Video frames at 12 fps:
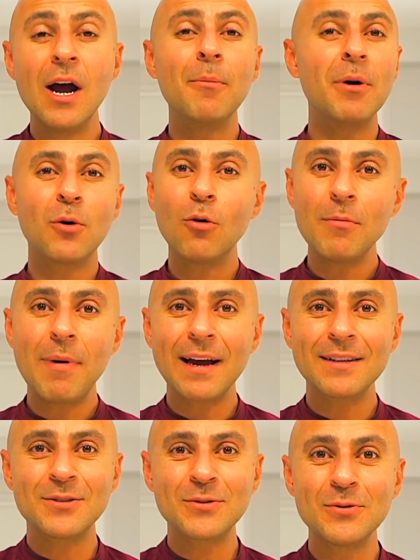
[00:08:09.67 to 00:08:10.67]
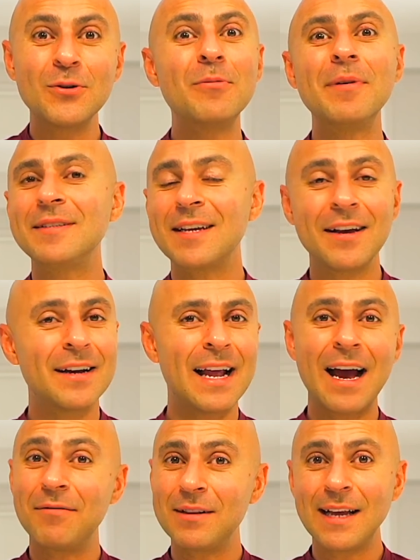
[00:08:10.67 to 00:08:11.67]
But going back to school means that you're going to
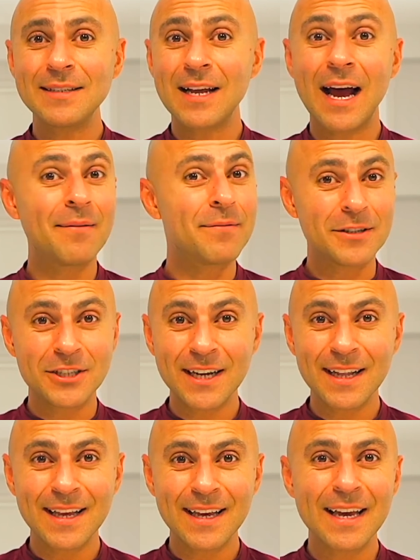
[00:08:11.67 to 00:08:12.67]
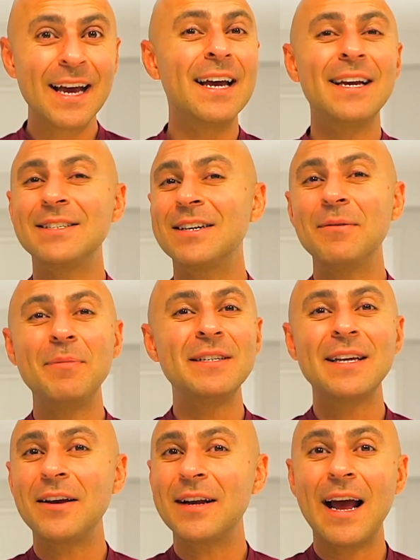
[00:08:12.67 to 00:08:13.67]
have less time for chilling. It's going to mean
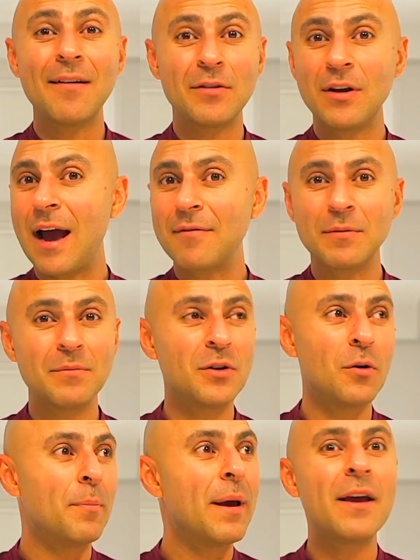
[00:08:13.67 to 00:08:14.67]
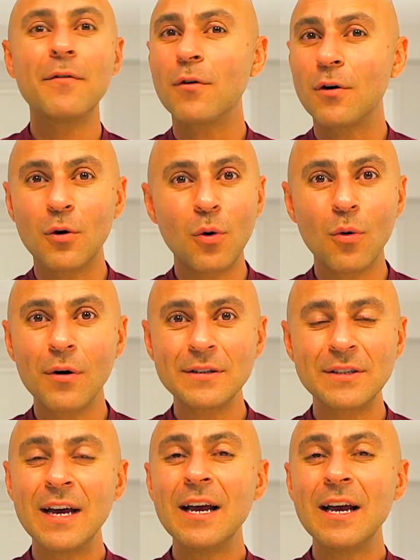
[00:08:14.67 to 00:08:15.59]
that you're going to have, you know, pay for a course,